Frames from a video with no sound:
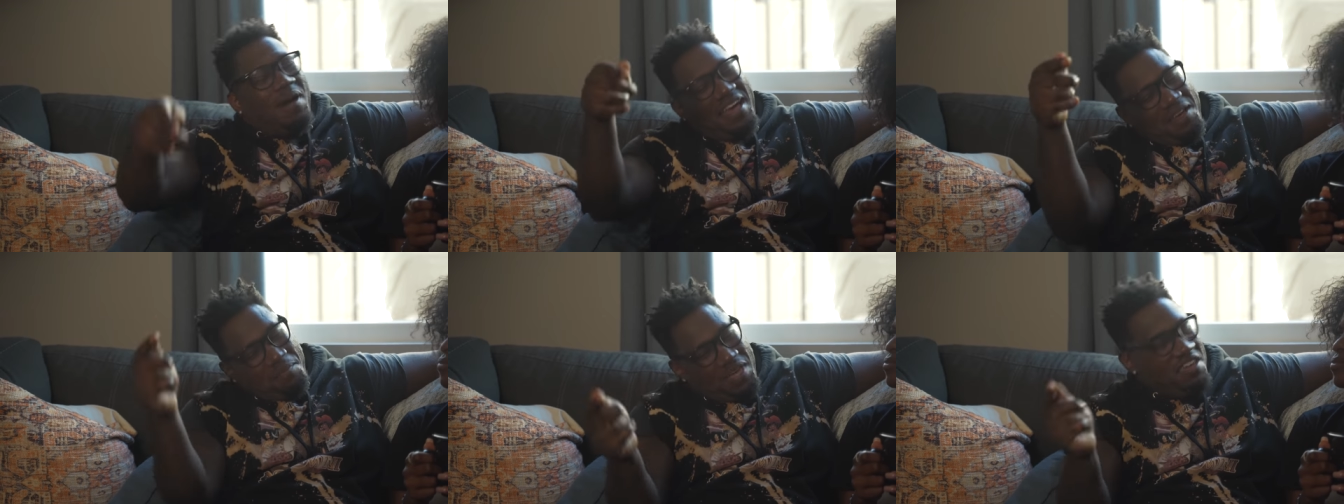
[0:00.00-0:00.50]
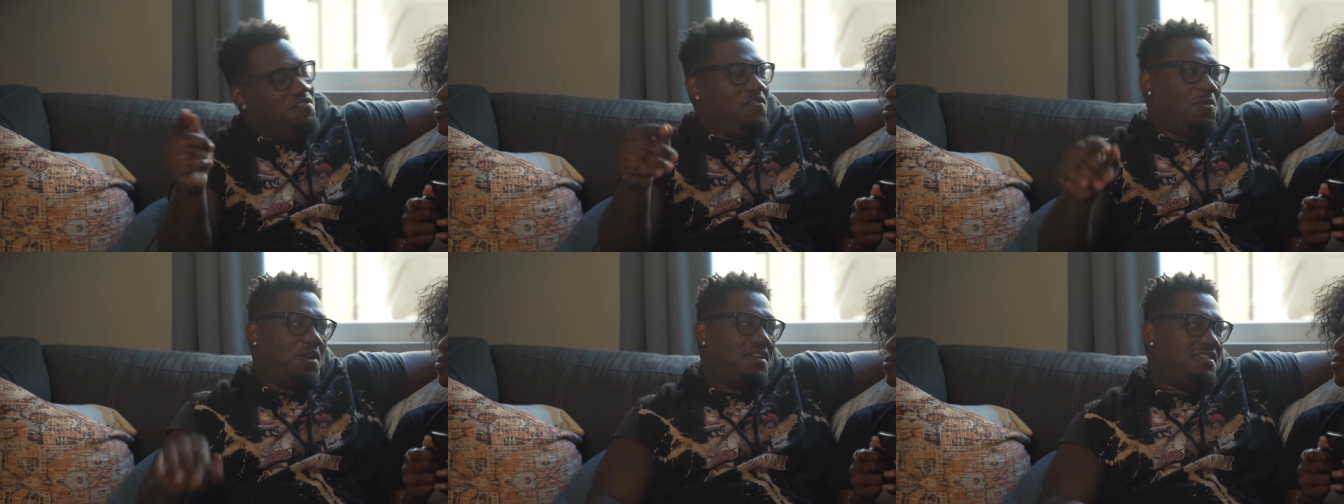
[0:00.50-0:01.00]
by a meat
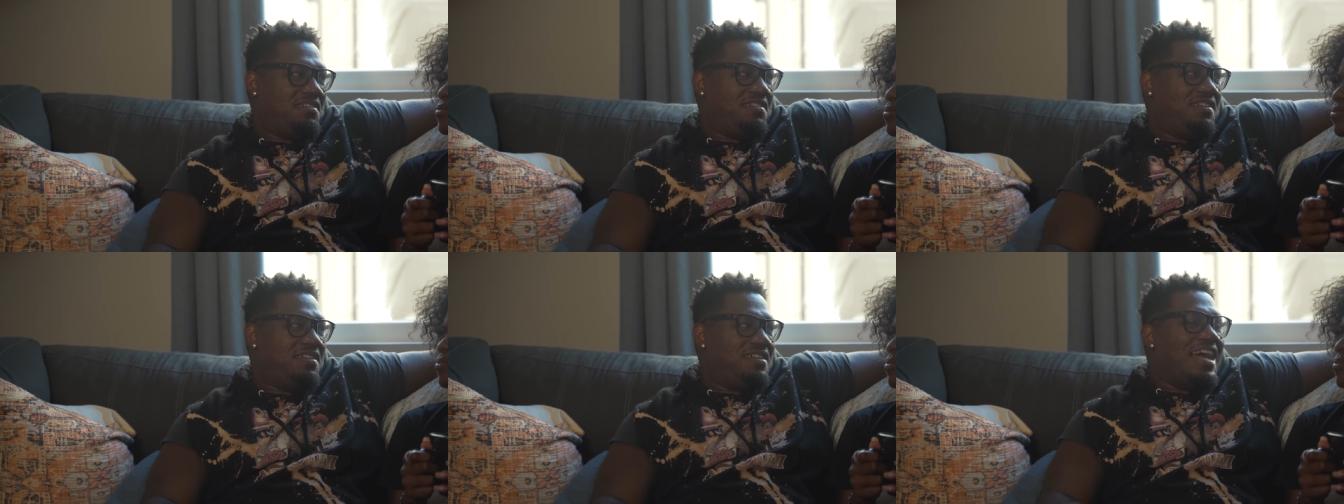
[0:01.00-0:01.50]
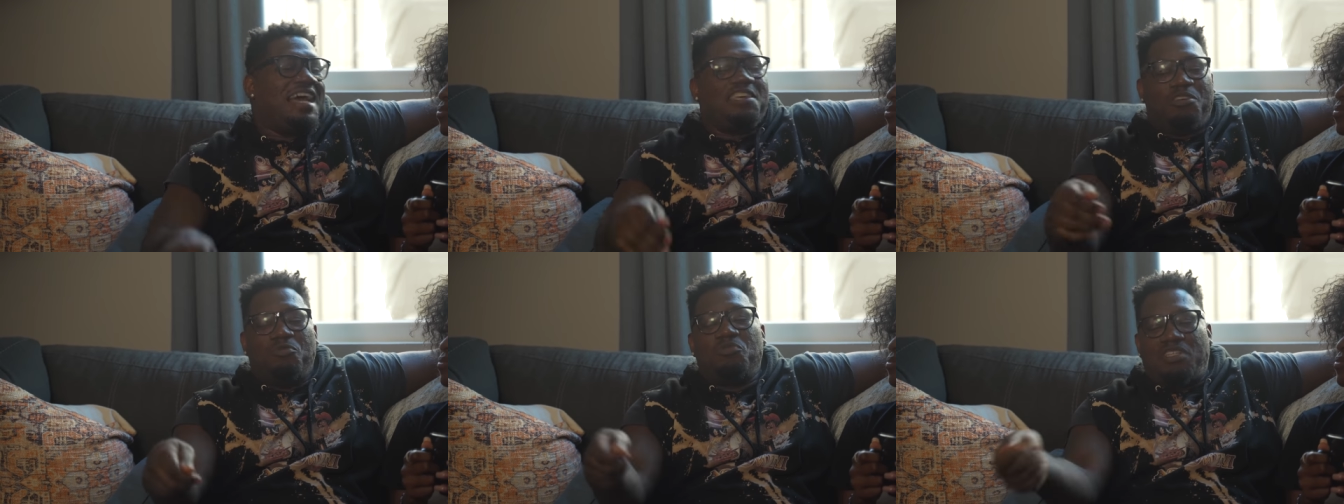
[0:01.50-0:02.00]
fork. Mm. I
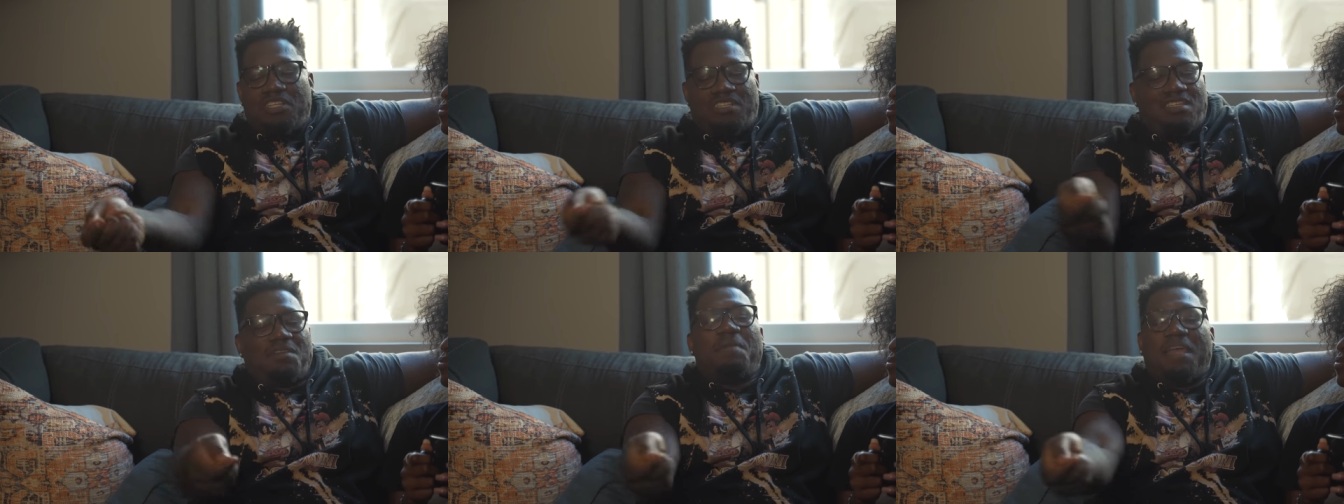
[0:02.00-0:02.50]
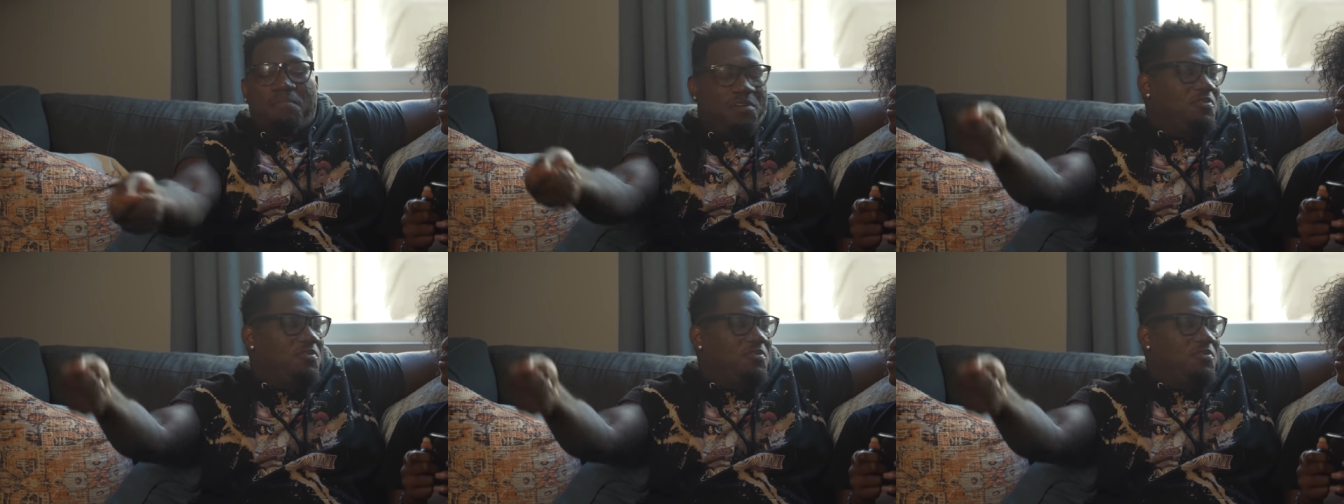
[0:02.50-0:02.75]
use this to make my